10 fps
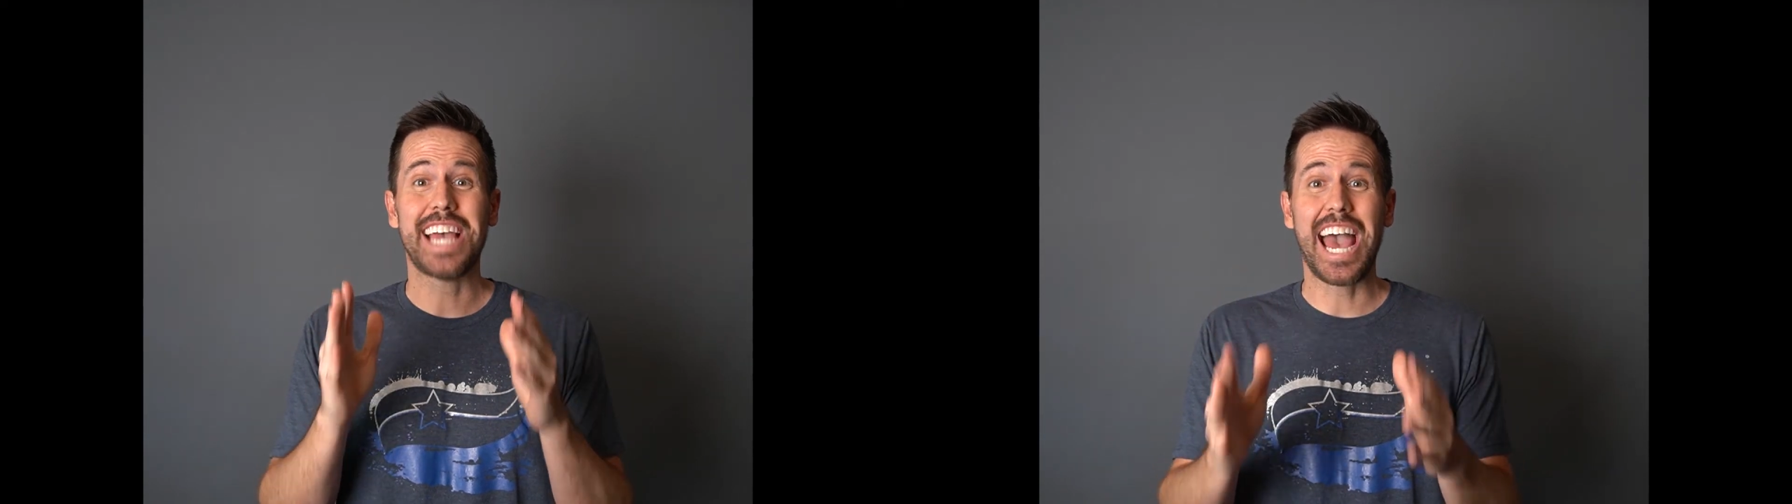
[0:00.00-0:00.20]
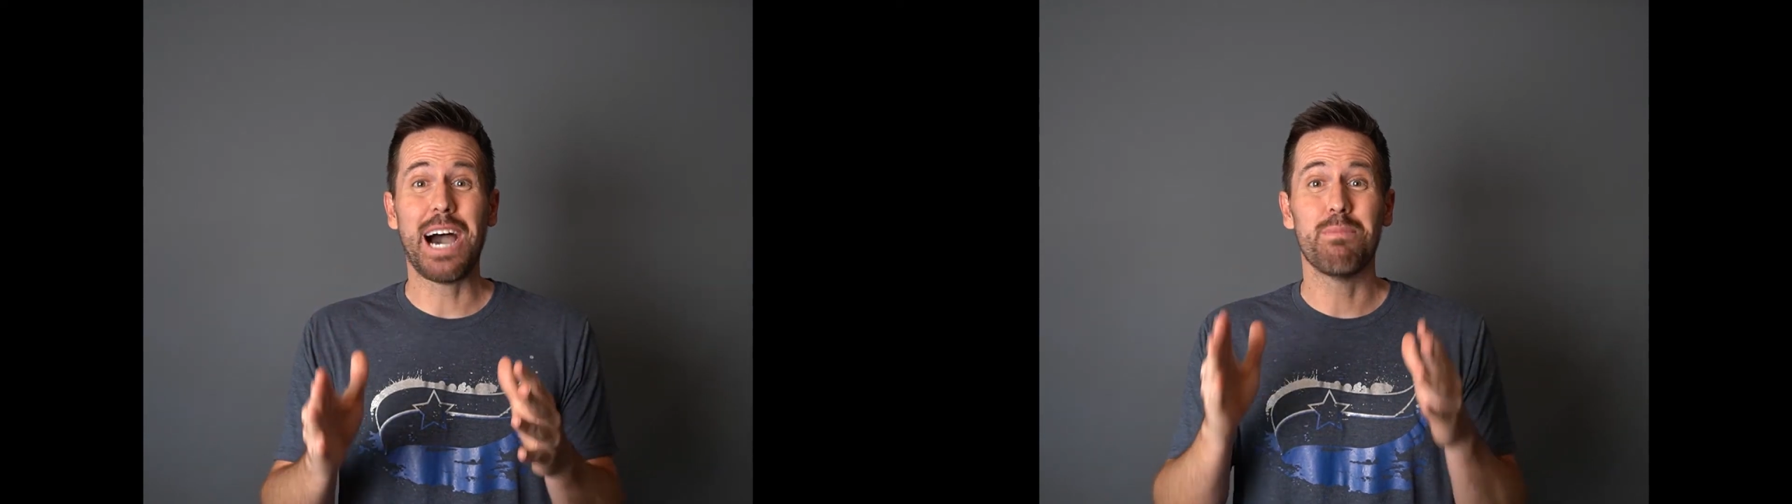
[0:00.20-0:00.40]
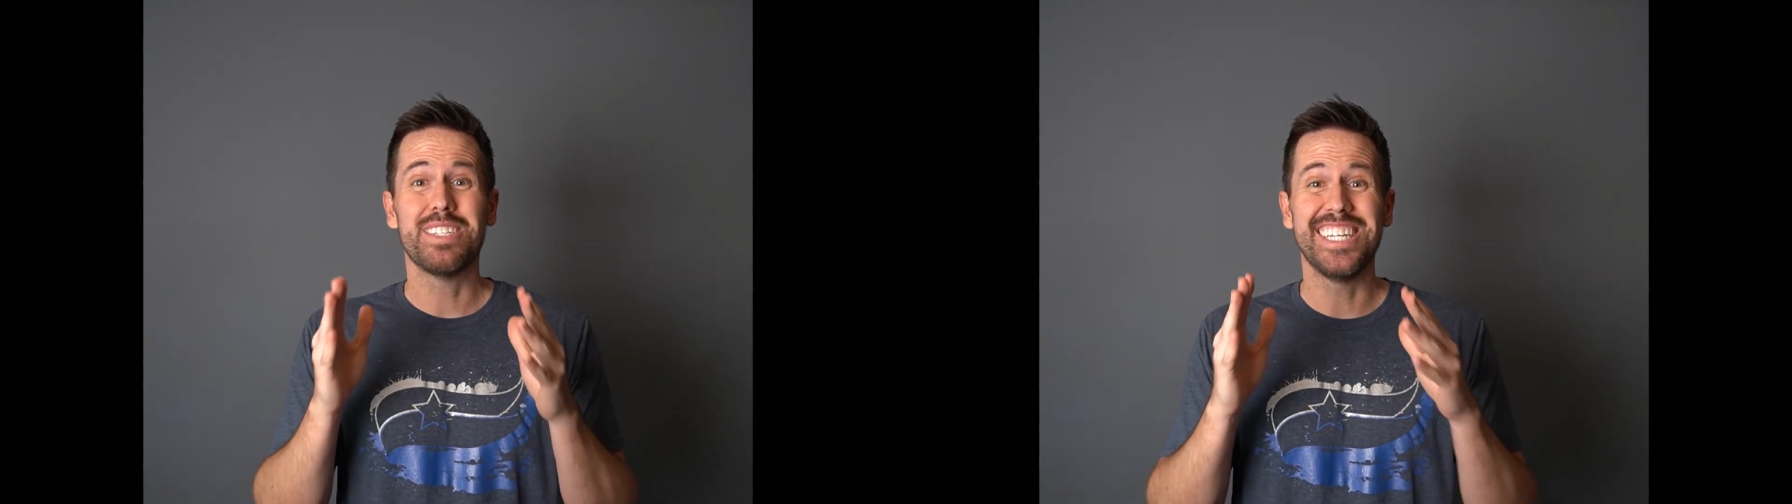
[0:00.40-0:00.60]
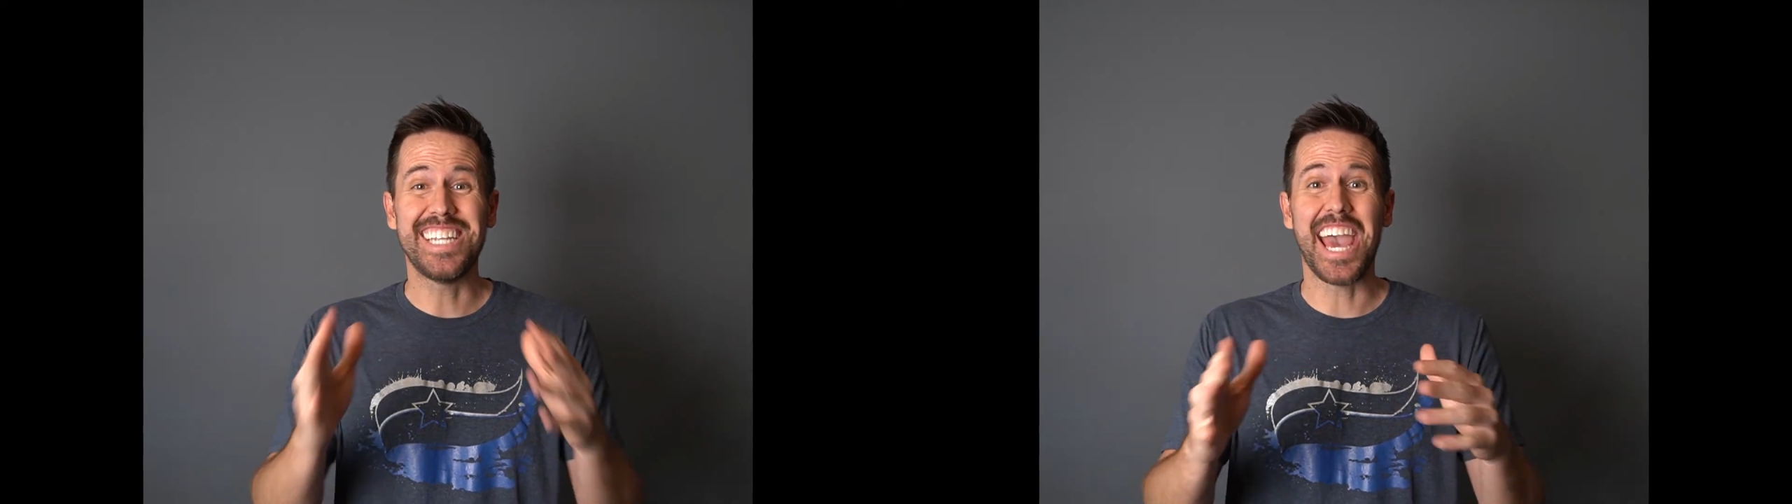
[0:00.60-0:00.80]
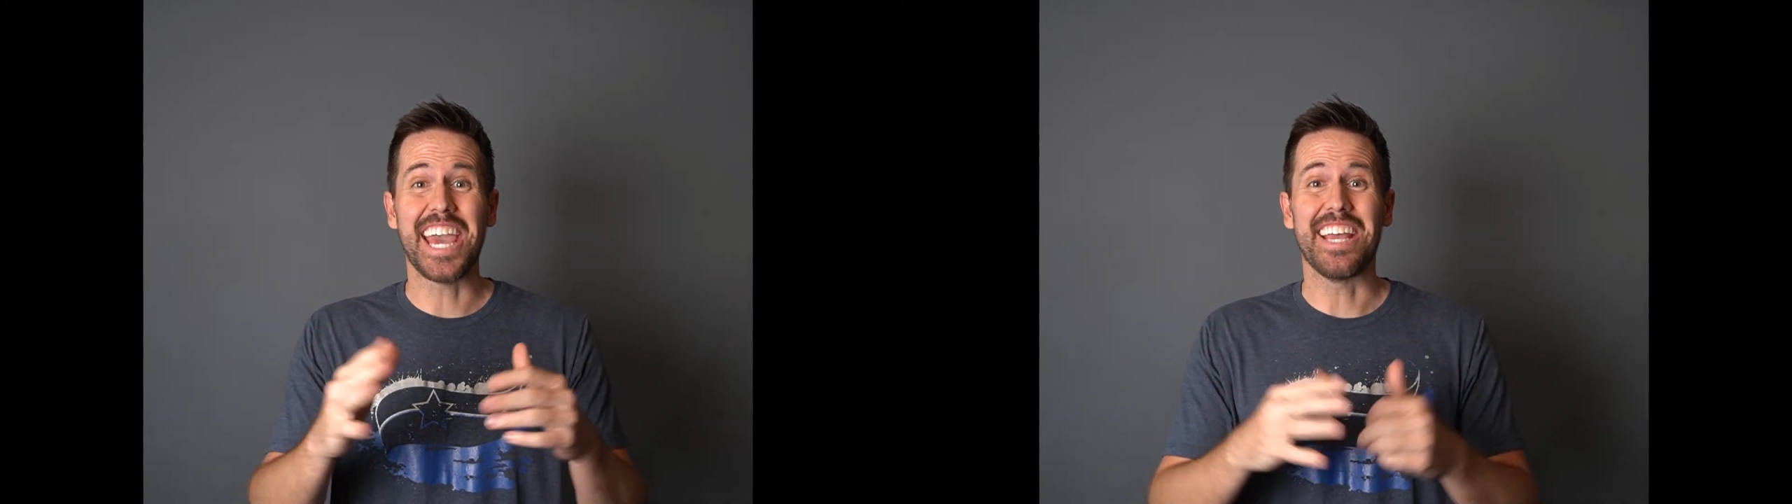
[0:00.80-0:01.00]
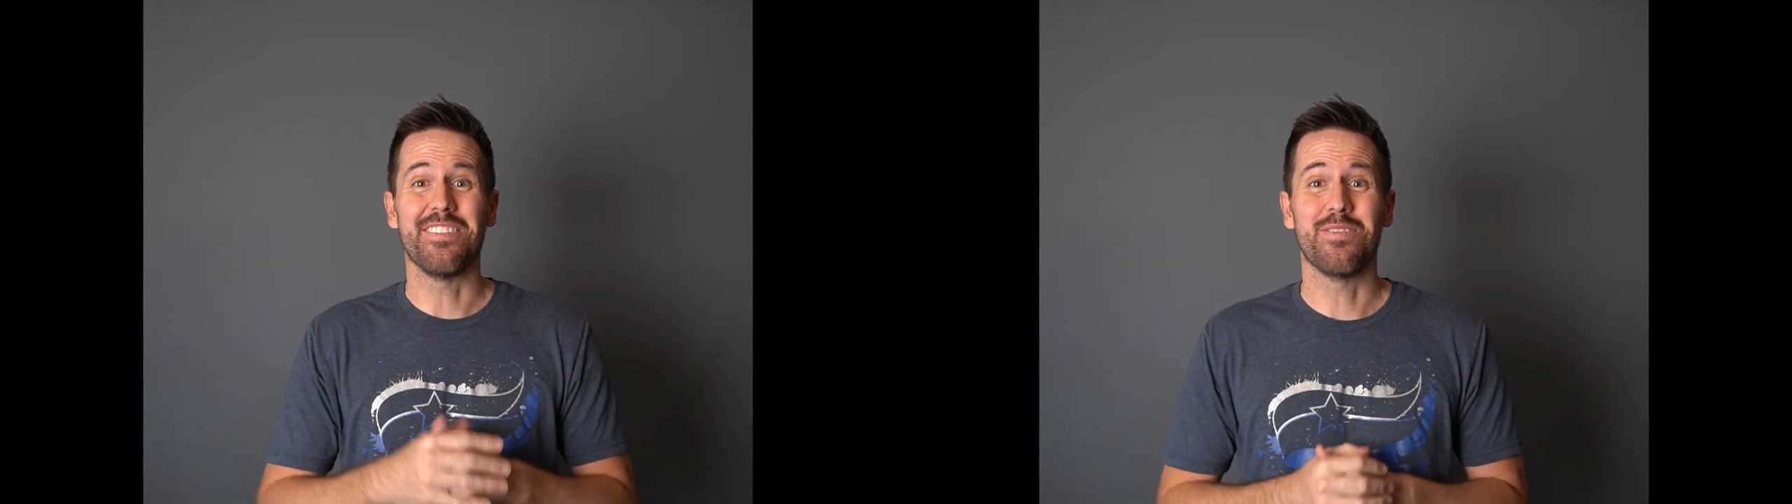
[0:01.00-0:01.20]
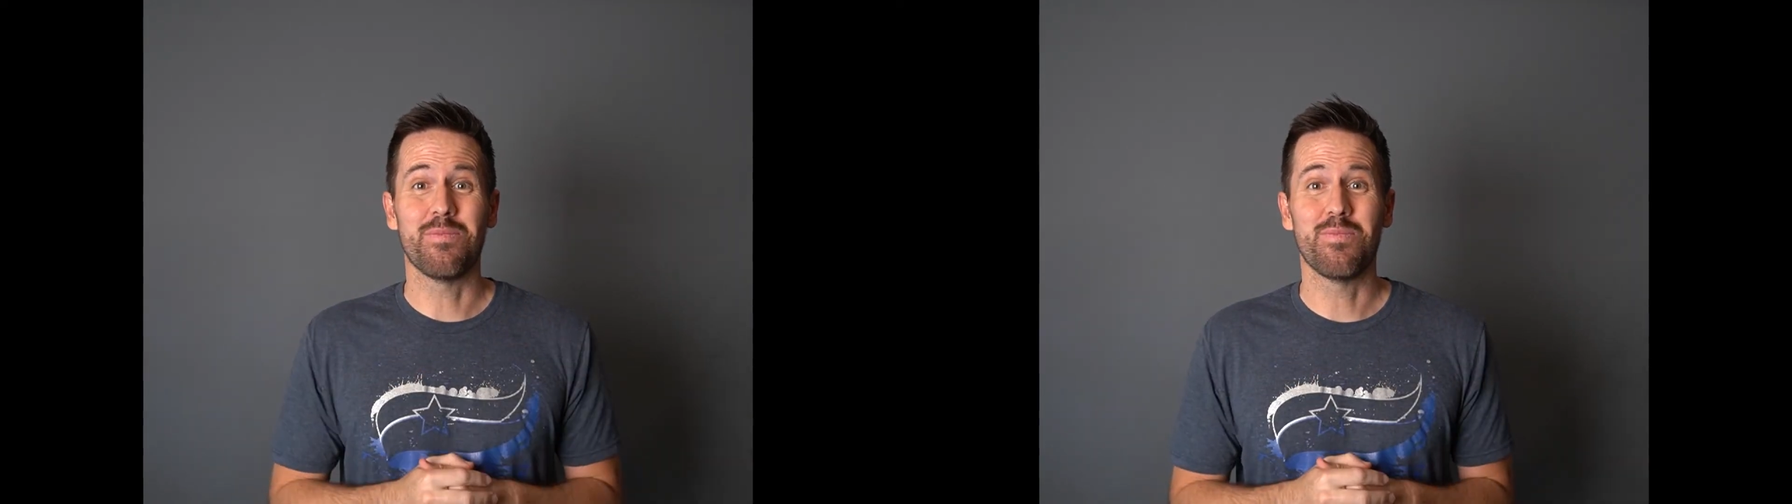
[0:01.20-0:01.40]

app today.